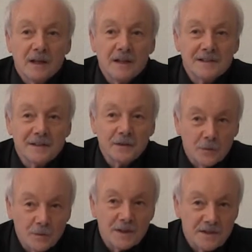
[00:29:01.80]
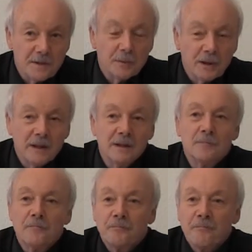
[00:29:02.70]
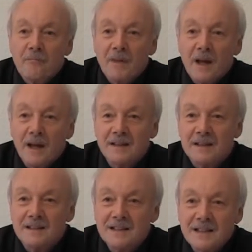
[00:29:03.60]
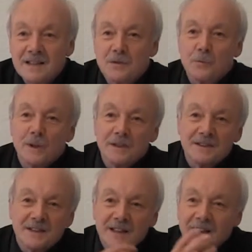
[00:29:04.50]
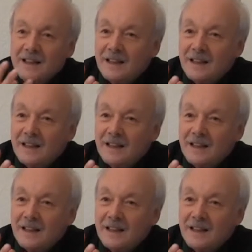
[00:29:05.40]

It's a new discipline and it deals with